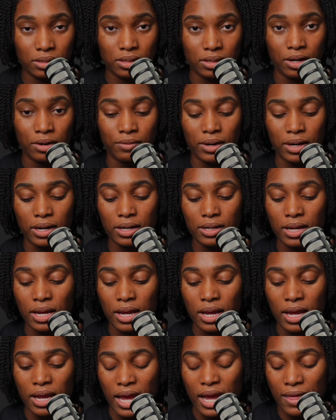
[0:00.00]
All right.
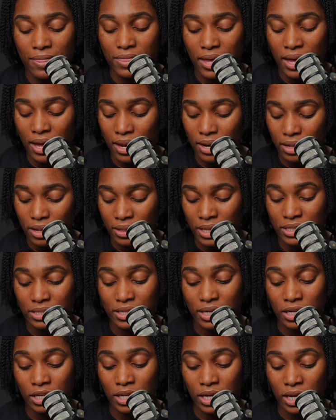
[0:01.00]
And then let's
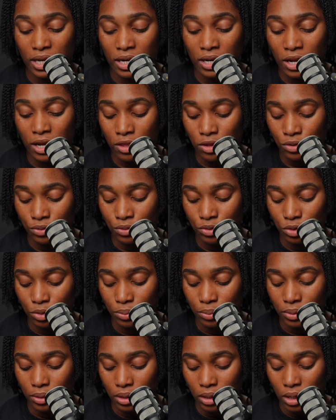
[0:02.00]
take a look at another group.
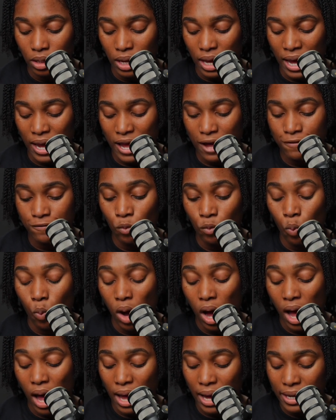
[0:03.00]
I have
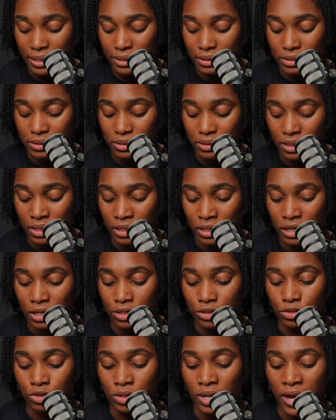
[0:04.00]
y's in
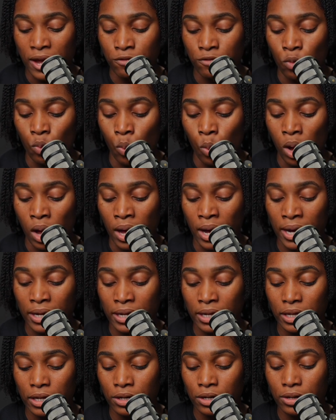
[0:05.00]
here. So I have a y
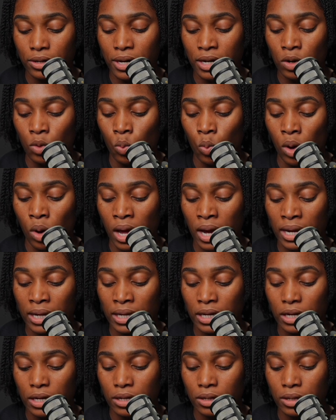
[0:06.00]
here and a y
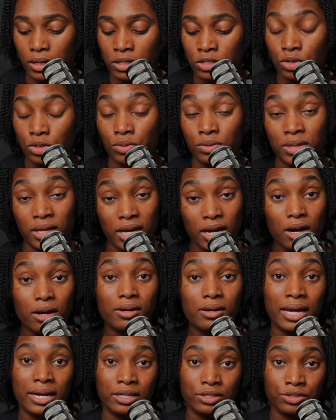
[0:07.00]
here. And so they are
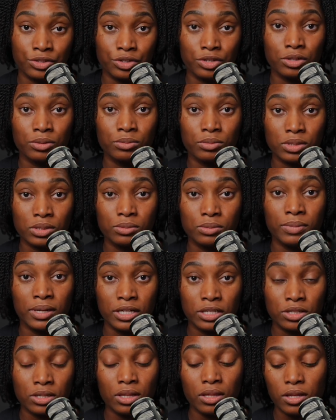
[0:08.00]
like terms
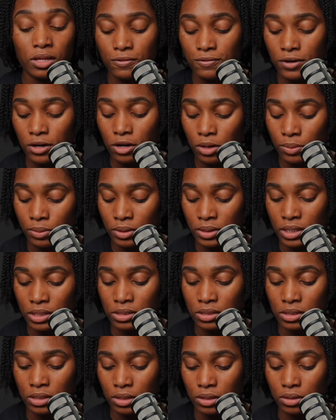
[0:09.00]
based on their variable that's
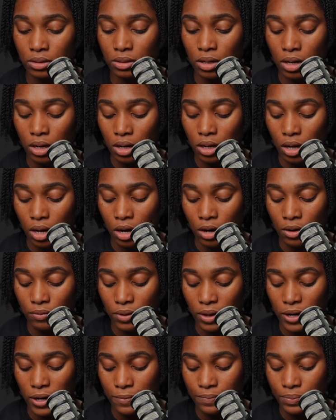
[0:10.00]
there. All
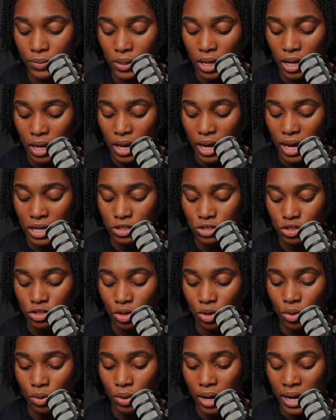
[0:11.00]
right. And
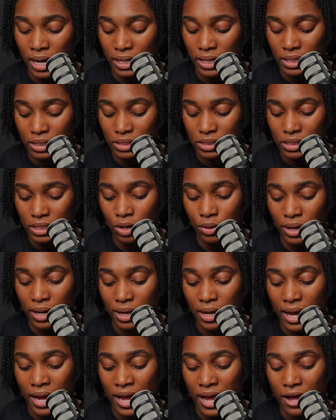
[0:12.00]
so I can say,
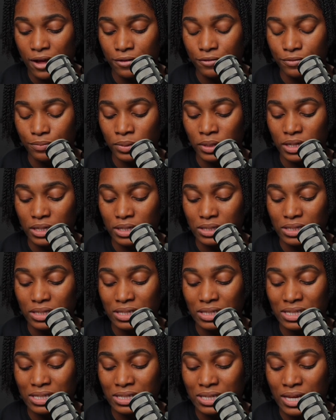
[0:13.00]
okay, I have plus
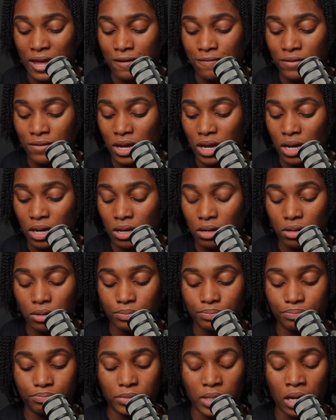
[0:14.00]
7
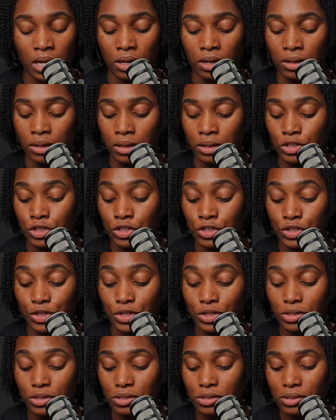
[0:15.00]

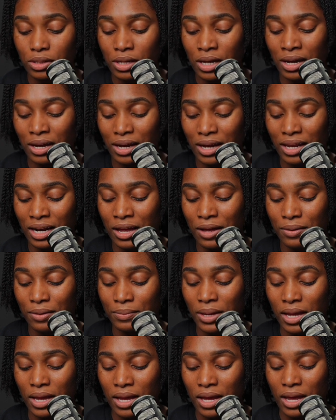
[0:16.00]
shirts and I'm
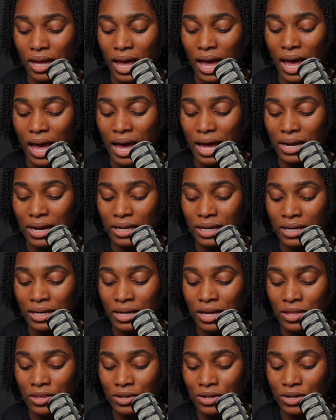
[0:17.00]
adding
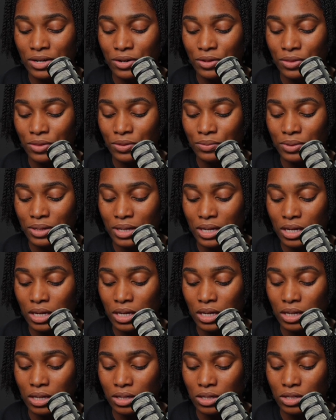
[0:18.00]
another
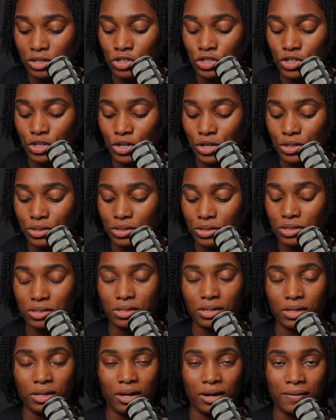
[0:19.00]
3 shirts.
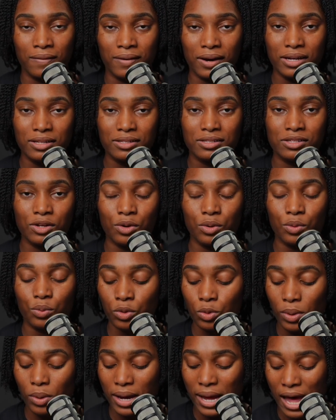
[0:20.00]
All right. So what
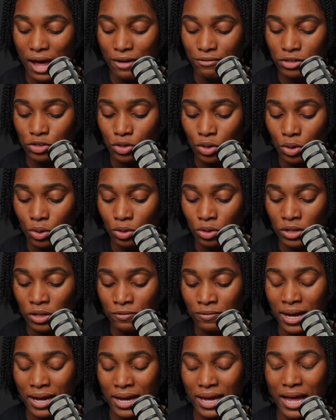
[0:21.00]
do I have in total? If
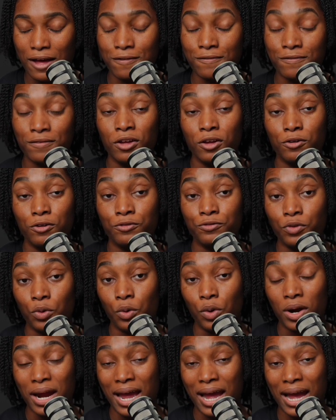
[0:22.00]
I have
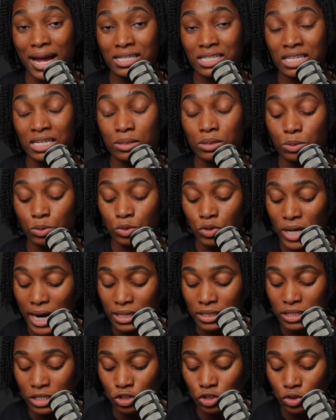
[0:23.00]
4 hats and I'm
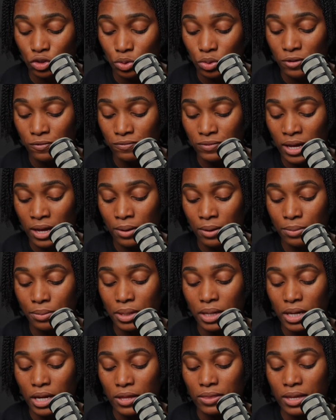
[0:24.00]
subtracting 2 of them,
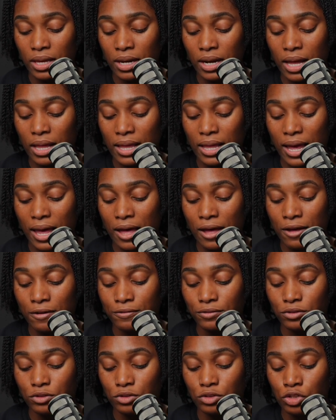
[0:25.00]
then I'll
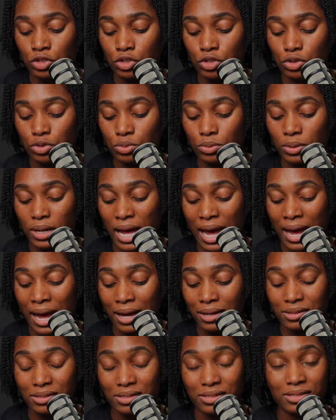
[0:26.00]
have 2
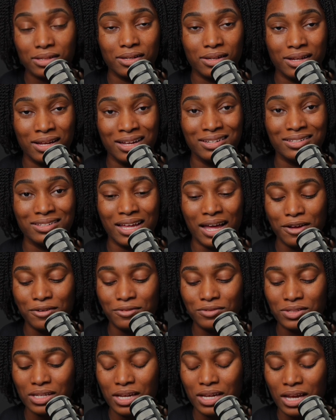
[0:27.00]
hats
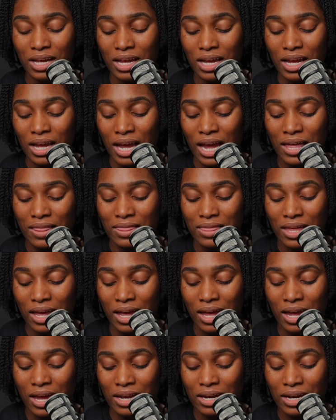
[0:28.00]
left. And
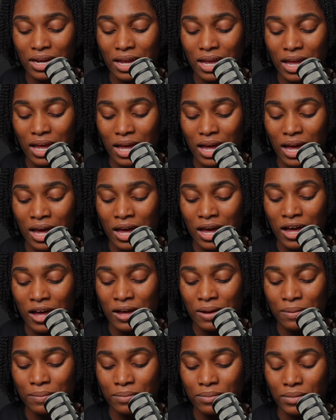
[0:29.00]
then
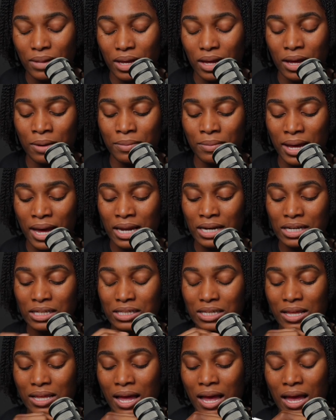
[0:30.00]
I'm adding
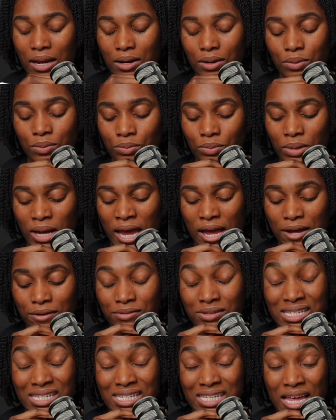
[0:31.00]
to that, I have
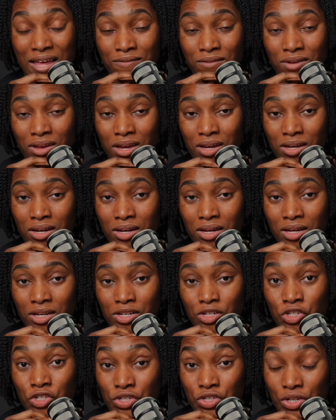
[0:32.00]
7
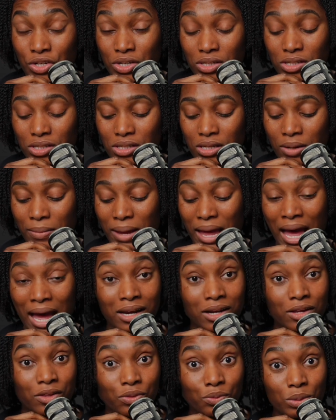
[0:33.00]
shirts and I'm
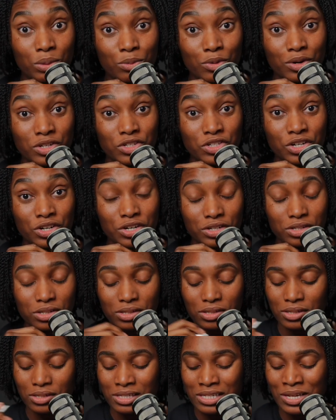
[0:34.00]
adding 3 more shirts.
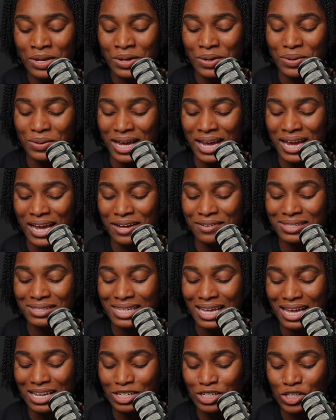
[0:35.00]
So I have
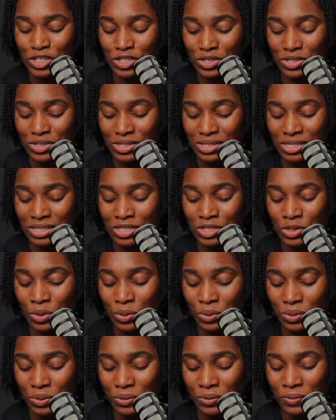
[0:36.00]
10 shirts in
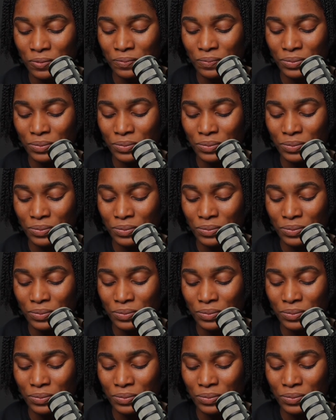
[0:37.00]
total.